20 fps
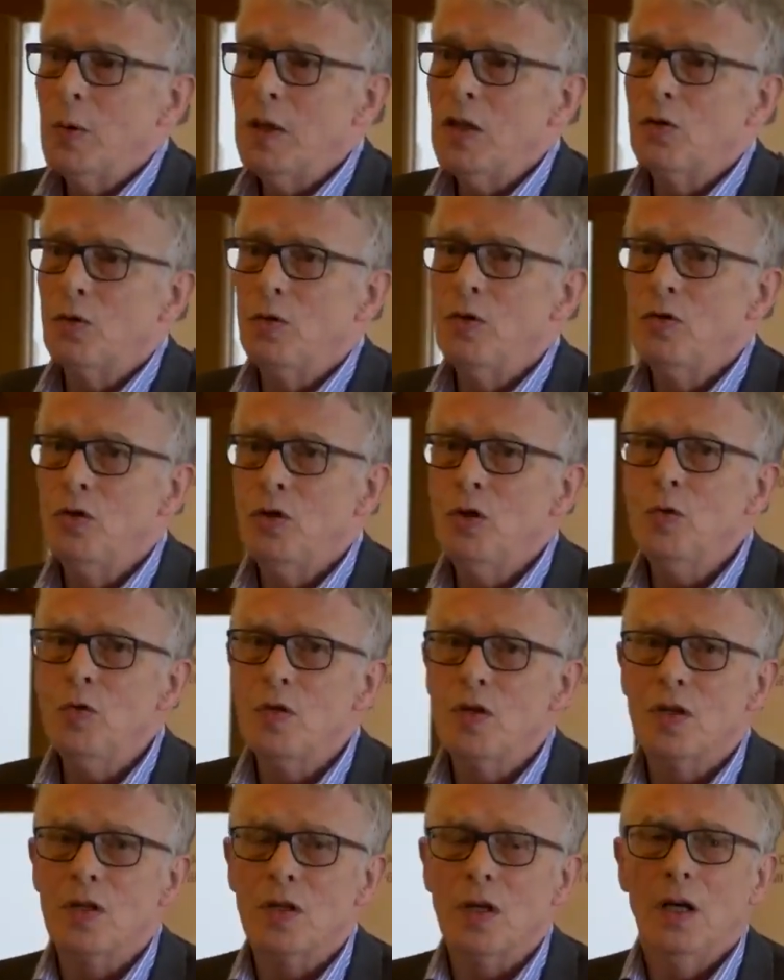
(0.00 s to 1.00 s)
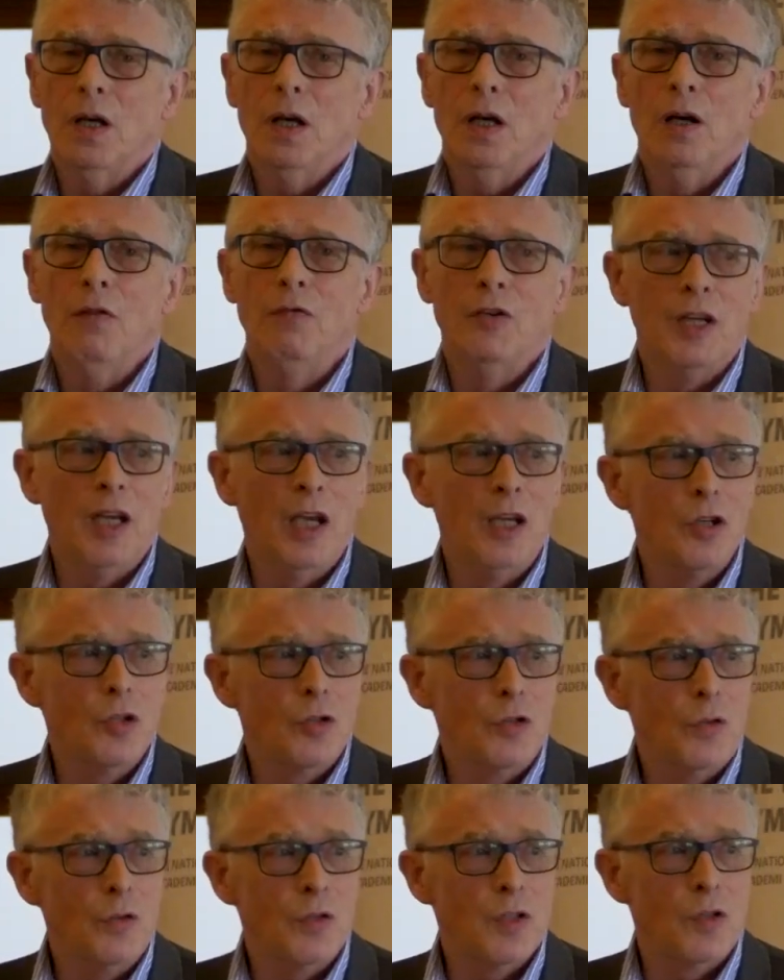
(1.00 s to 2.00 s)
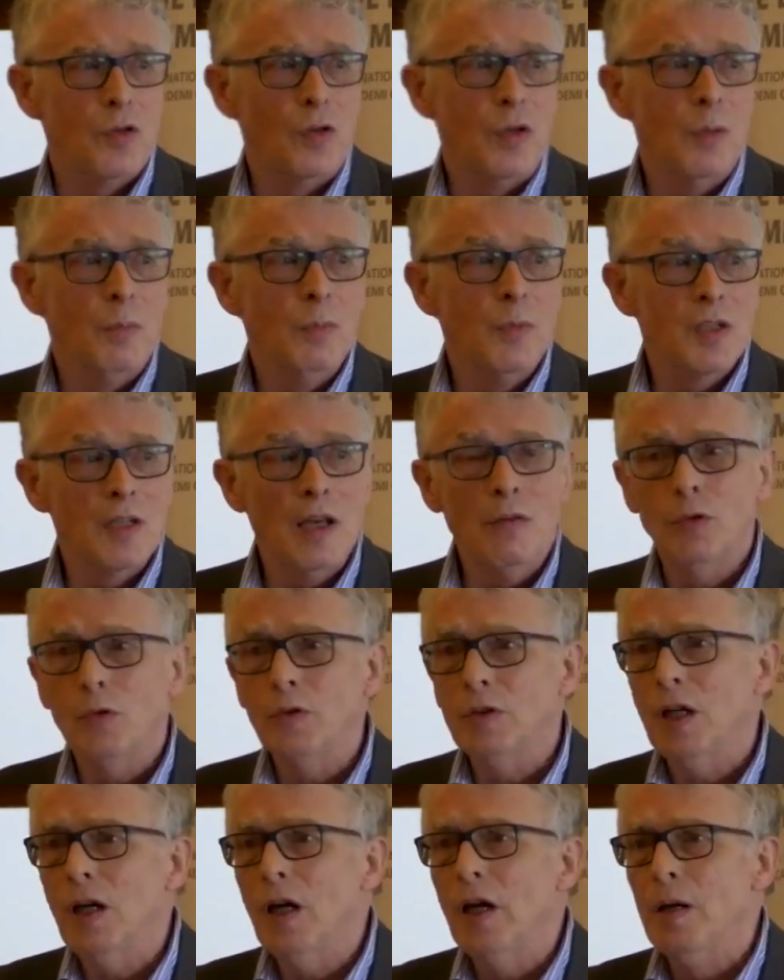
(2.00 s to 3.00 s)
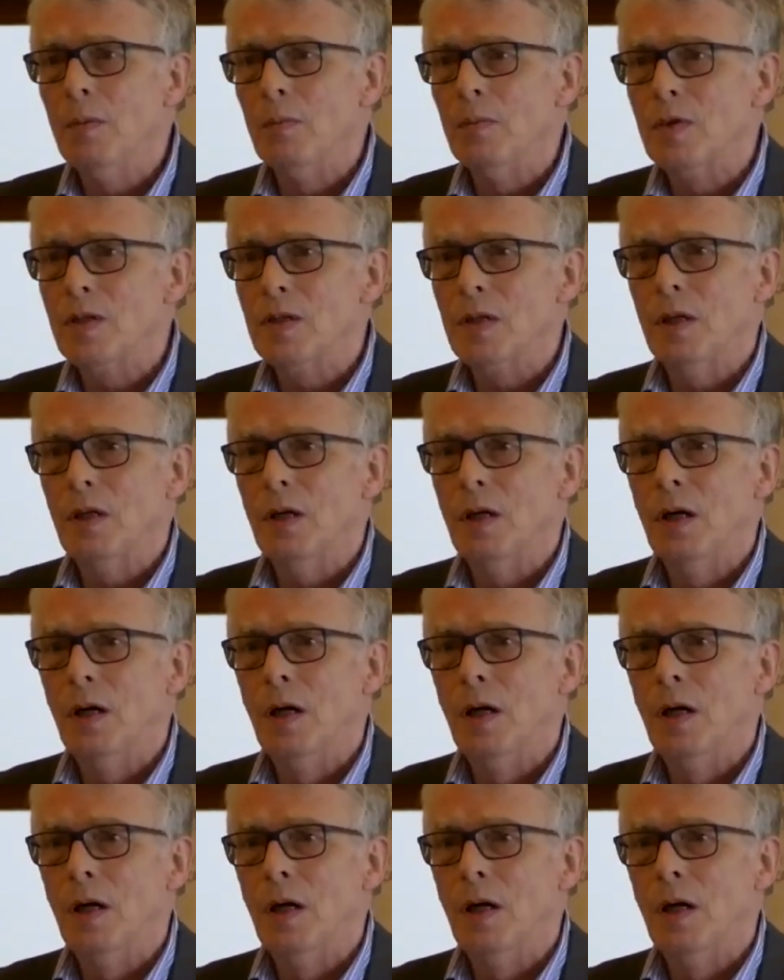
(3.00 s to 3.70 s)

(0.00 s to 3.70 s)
to introduce a vocational stream several times.